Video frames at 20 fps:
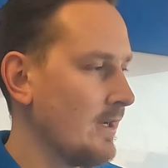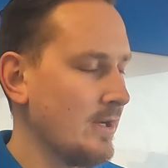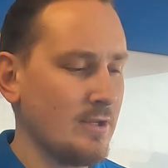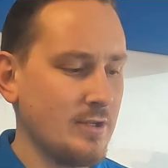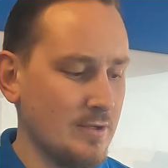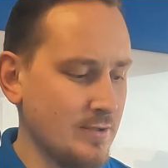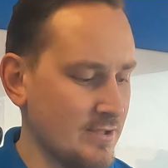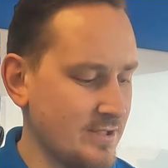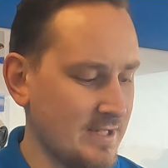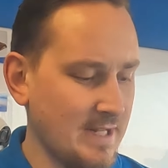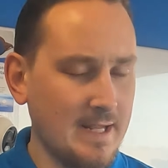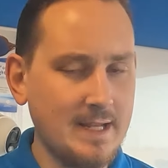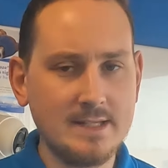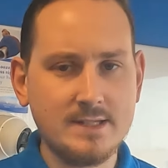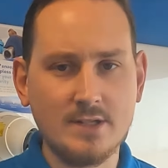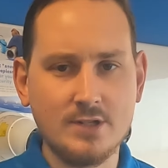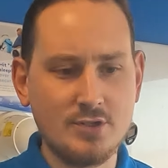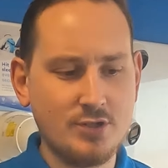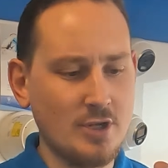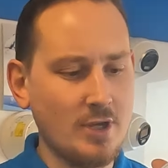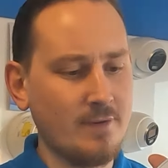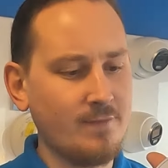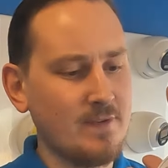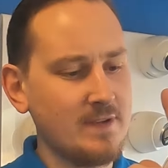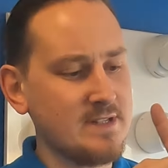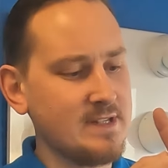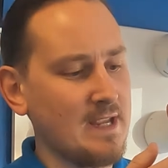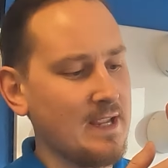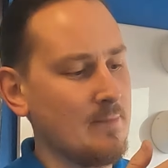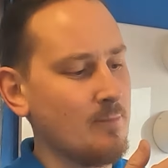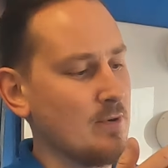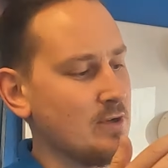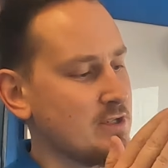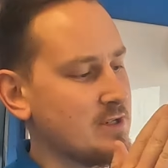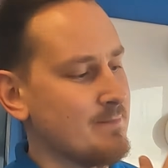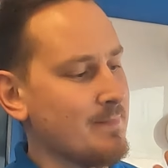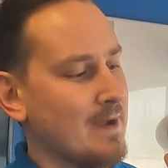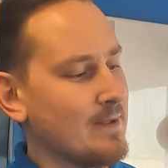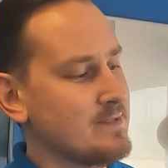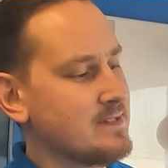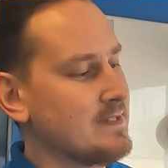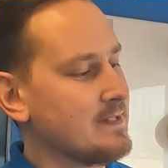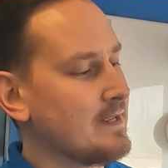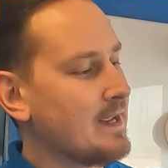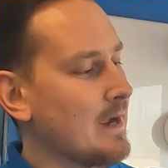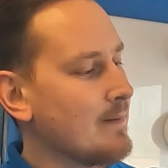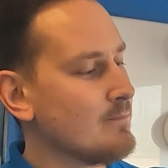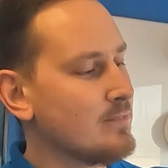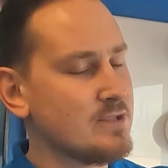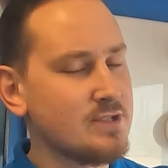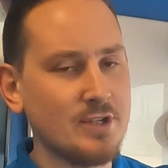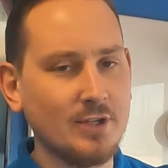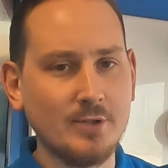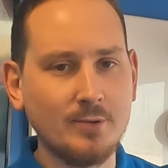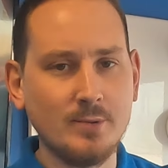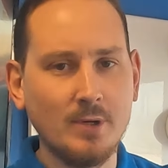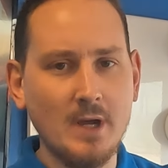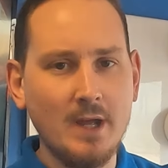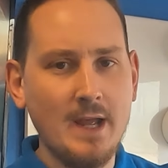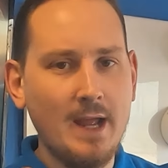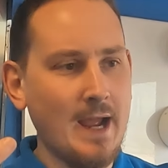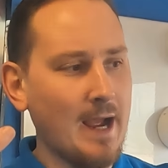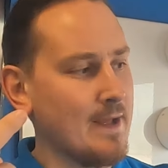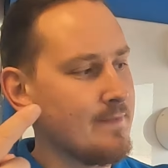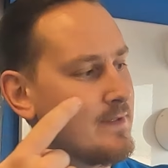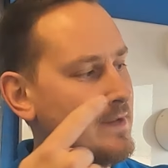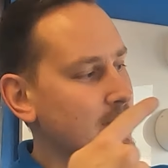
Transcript: you stick it to the surface in which you're mounting the camera to, and